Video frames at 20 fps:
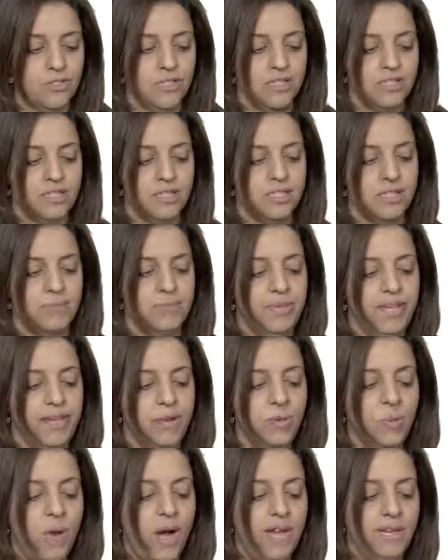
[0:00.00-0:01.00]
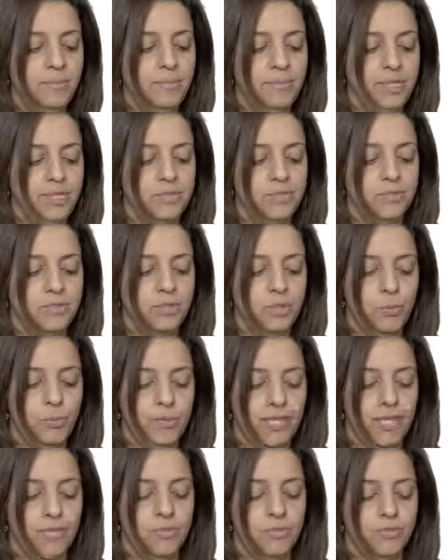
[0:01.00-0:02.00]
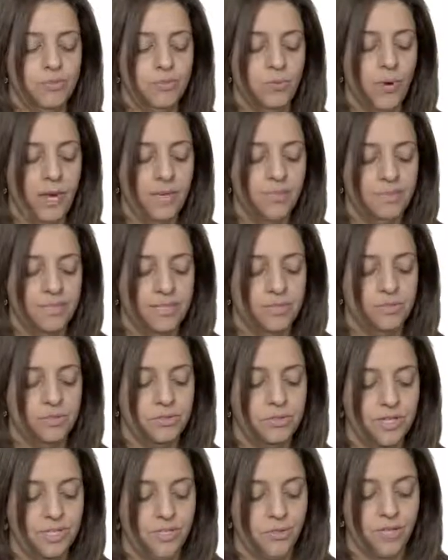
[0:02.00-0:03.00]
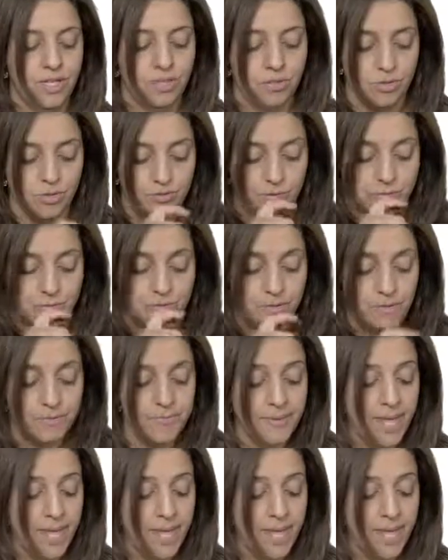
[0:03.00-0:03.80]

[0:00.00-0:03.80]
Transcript: So this is player one, player two, player one, player two, and so on and so forth.